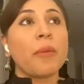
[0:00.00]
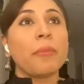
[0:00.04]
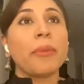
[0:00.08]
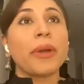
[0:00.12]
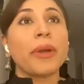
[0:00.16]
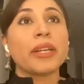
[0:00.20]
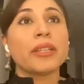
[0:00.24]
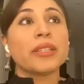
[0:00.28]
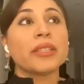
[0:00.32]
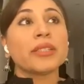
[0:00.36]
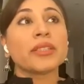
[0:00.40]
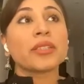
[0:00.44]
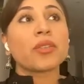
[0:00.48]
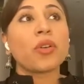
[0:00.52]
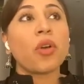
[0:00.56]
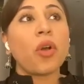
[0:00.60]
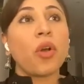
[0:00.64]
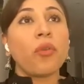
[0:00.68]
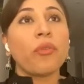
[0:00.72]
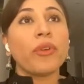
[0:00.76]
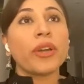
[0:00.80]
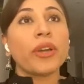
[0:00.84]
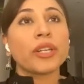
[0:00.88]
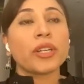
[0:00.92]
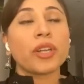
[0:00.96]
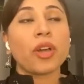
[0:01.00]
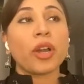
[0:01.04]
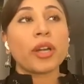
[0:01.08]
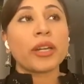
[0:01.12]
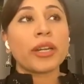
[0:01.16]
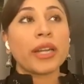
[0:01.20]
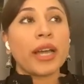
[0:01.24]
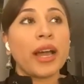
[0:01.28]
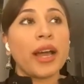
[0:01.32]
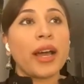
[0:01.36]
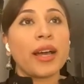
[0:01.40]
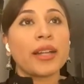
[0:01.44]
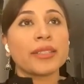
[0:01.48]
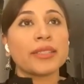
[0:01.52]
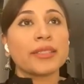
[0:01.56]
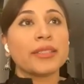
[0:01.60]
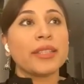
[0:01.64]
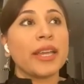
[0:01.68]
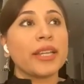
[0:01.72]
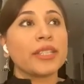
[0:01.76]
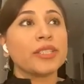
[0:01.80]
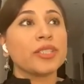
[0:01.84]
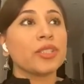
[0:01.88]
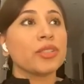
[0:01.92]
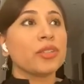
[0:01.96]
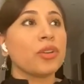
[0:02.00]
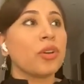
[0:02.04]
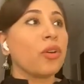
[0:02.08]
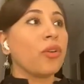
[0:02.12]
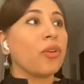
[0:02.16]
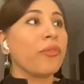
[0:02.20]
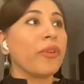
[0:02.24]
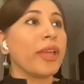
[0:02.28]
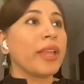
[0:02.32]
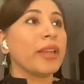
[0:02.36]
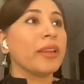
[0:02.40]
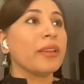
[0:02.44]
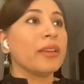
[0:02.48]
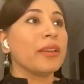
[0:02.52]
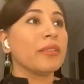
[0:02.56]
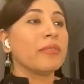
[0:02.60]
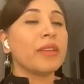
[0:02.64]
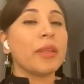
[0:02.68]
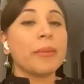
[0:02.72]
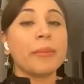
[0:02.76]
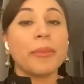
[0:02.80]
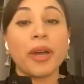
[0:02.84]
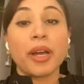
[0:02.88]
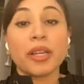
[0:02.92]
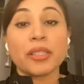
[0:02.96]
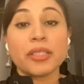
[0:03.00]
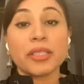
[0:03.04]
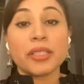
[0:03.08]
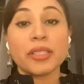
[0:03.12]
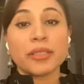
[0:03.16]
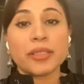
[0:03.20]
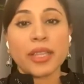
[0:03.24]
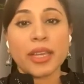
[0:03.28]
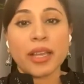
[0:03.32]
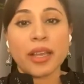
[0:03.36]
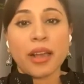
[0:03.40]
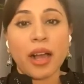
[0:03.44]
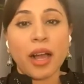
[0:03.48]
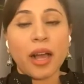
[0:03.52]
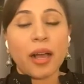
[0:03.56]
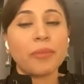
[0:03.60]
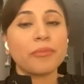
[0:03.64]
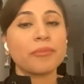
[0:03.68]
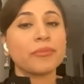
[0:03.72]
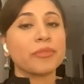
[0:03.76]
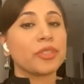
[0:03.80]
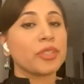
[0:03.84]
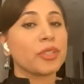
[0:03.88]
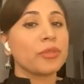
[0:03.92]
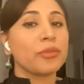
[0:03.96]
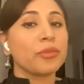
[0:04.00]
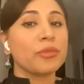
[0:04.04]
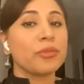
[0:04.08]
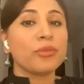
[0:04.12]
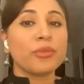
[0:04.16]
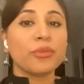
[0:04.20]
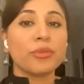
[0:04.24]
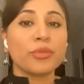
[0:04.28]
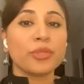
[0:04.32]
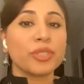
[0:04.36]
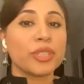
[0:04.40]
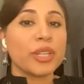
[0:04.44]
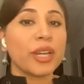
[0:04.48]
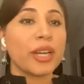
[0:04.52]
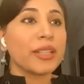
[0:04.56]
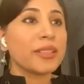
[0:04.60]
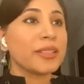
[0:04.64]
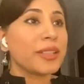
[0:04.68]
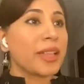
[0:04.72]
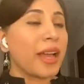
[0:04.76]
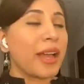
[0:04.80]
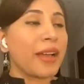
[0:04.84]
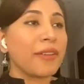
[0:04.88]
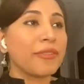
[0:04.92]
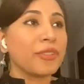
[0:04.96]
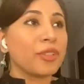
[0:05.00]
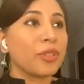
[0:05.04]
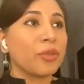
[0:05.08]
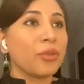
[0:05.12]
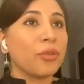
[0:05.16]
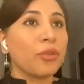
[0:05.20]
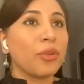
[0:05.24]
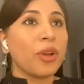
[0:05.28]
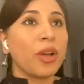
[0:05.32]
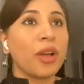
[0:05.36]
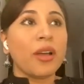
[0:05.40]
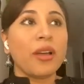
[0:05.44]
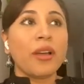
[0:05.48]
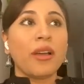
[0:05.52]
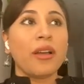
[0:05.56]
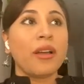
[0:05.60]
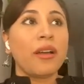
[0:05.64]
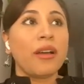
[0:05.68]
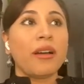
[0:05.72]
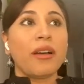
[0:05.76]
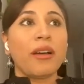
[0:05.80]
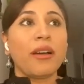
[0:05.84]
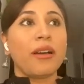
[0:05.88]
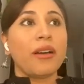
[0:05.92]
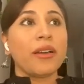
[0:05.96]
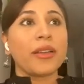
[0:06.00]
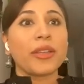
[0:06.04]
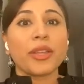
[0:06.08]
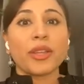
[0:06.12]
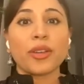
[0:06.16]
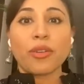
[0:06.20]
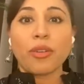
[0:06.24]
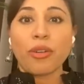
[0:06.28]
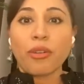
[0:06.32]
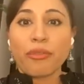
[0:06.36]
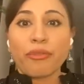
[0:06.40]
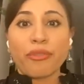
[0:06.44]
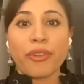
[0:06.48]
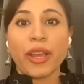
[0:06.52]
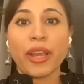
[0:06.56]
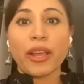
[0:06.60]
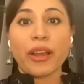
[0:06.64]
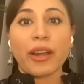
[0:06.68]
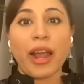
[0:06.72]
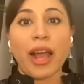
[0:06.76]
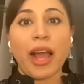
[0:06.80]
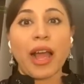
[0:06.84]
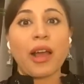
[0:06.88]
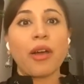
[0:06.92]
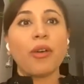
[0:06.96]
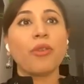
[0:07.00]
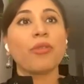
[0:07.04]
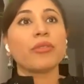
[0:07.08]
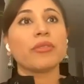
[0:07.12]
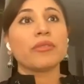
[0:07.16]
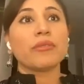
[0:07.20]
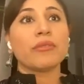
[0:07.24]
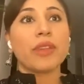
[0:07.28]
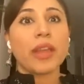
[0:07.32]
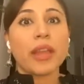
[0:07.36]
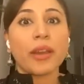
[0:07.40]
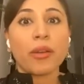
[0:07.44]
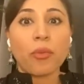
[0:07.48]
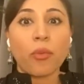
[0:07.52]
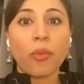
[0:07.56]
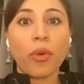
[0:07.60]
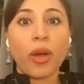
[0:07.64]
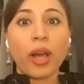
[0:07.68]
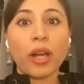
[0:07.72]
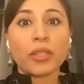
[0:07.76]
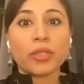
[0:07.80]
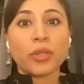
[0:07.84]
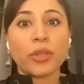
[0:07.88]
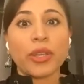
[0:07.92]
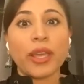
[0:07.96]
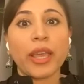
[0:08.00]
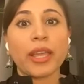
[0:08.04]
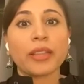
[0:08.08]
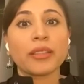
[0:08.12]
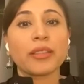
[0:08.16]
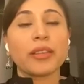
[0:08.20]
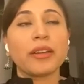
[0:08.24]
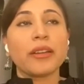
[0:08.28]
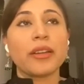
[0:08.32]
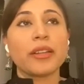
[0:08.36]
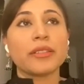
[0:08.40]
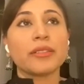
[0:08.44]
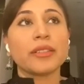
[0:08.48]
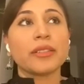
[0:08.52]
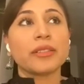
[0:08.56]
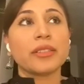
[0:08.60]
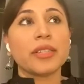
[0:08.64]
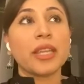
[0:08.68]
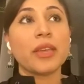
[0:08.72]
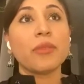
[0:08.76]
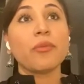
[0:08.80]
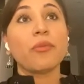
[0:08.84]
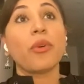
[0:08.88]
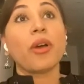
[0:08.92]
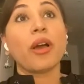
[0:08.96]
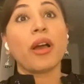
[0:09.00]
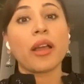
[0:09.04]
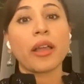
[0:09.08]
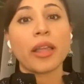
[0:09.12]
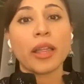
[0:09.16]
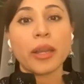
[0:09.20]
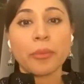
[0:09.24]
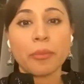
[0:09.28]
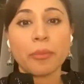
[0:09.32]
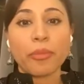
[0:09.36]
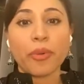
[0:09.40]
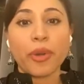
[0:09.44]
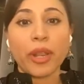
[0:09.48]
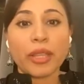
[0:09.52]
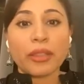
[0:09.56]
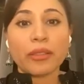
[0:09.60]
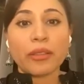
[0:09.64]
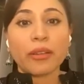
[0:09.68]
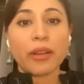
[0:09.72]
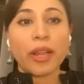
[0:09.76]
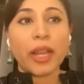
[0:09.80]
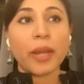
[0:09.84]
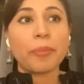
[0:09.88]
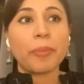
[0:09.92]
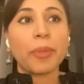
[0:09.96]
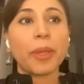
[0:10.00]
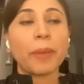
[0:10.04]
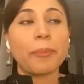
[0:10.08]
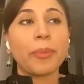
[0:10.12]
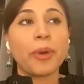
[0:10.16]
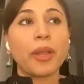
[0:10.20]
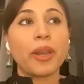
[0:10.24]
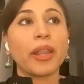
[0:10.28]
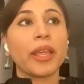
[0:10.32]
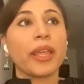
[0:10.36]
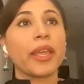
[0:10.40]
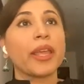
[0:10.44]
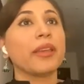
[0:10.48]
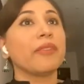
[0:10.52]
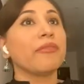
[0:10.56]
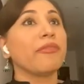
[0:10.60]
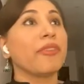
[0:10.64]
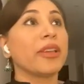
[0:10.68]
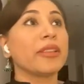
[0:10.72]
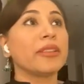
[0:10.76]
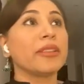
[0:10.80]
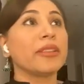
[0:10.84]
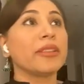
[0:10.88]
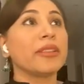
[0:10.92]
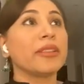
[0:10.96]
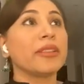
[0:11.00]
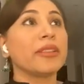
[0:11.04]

But this COVID taught us that when emergency comes, you just have to figure out and work together as a teamwork and bring the right people in, whether